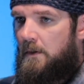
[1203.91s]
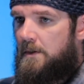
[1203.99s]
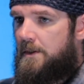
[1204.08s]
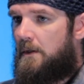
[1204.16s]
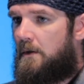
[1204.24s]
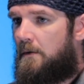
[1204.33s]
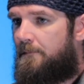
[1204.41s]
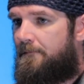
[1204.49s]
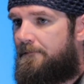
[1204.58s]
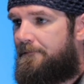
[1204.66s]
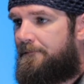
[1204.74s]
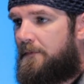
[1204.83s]
So,
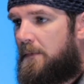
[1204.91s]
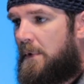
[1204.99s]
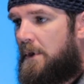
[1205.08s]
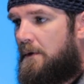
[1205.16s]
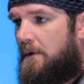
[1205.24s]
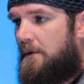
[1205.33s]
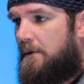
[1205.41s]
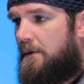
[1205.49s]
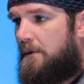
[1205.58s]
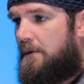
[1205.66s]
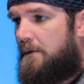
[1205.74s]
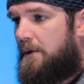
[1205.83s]

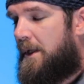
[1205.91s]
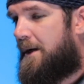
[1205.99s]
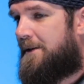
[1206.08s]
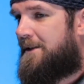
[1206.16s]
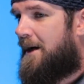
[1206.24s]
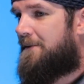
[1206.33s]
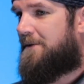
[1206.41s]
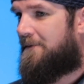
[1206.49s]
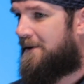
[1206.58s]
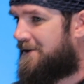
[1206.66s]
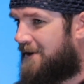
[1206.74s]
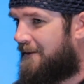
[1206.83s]
a lot of times you
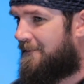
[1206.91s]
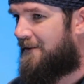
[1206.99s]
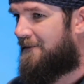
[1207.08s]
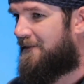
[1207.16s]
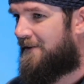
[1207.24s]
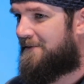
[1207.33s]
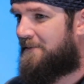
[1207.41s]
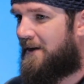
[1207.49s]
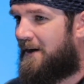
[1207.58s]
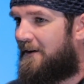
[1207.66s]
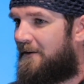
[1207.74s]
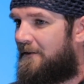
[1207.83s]
want to try to be the first
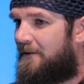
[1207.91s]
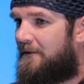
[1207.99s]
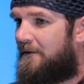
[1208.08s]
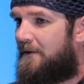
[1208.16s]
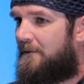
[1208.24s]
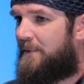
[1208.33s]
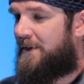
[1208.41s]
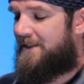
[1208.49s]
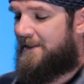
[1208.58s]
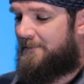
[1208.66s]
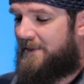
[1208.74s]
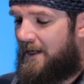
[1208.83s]
player, but
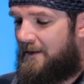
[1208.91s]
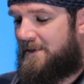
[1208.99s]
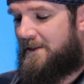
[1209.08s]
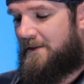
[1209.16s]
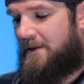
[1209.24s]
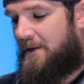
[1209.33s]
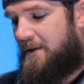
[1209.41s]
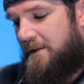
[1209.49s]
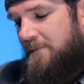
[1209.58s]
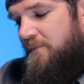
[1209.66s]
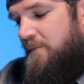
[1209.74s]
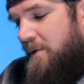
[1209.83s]
sometimes
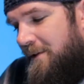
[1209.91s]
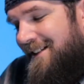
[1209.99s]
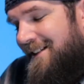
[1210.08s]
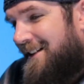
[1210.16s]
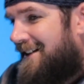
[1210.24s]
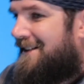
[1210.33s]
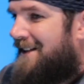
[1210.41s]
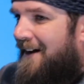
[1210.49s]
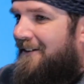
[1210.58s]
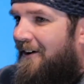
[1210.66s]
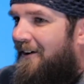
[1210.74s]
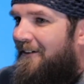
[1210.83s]
you really need
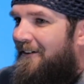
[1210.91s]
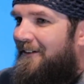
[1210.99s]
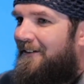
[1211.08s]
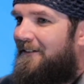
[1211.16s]
that card.